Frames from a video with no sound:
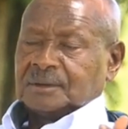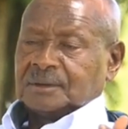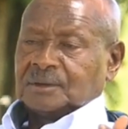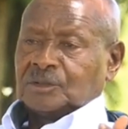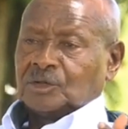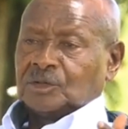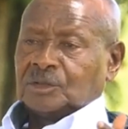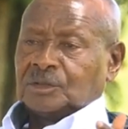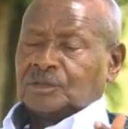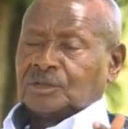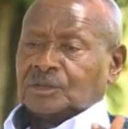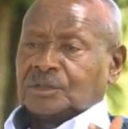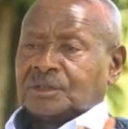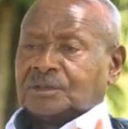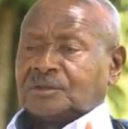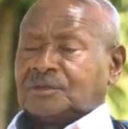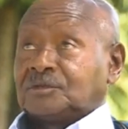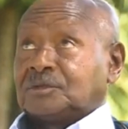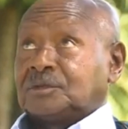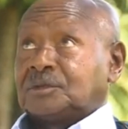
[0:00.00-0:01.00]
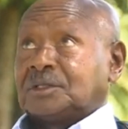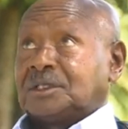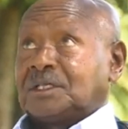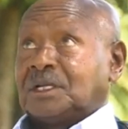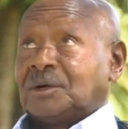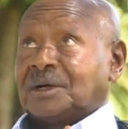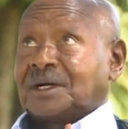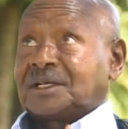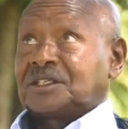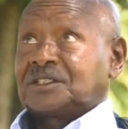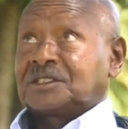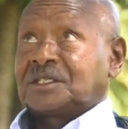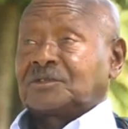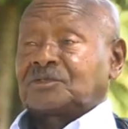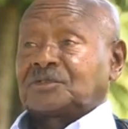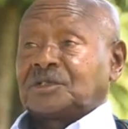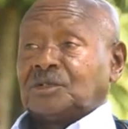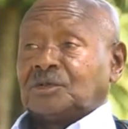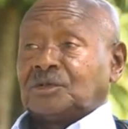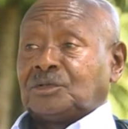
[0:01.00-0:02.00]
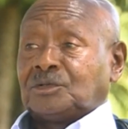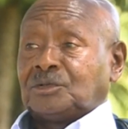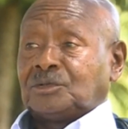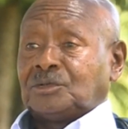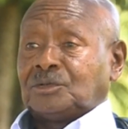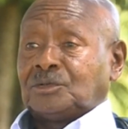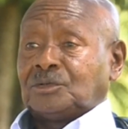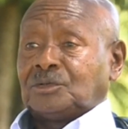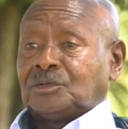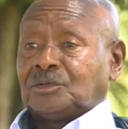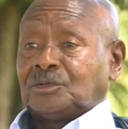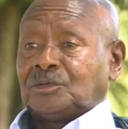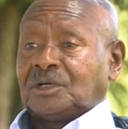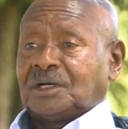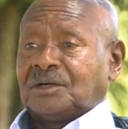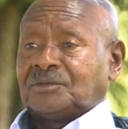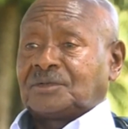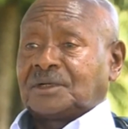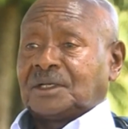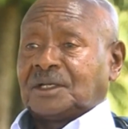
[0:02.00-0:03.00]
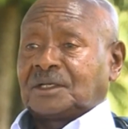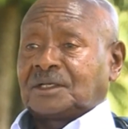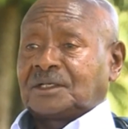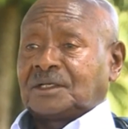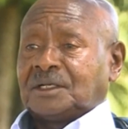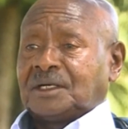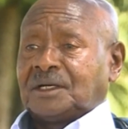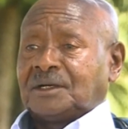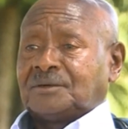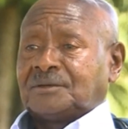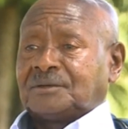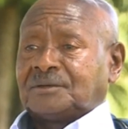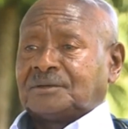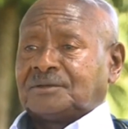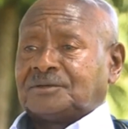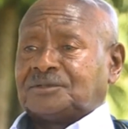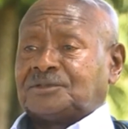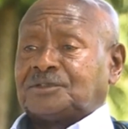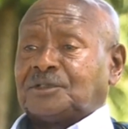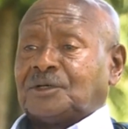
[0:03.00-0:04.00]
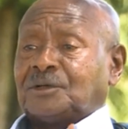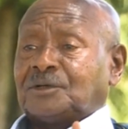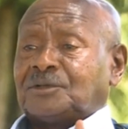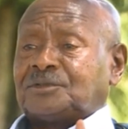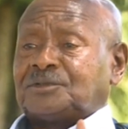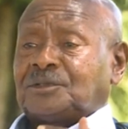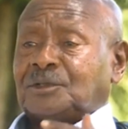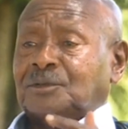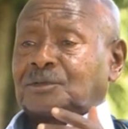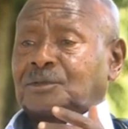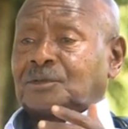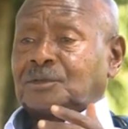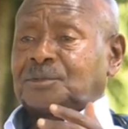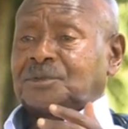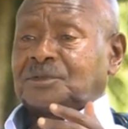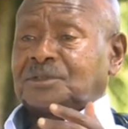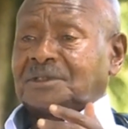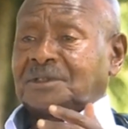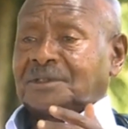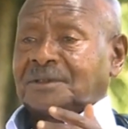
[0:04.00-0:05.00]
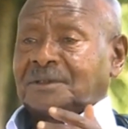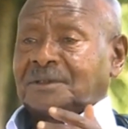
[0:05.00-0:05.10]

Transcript: In our case, actually, you have like now four groups.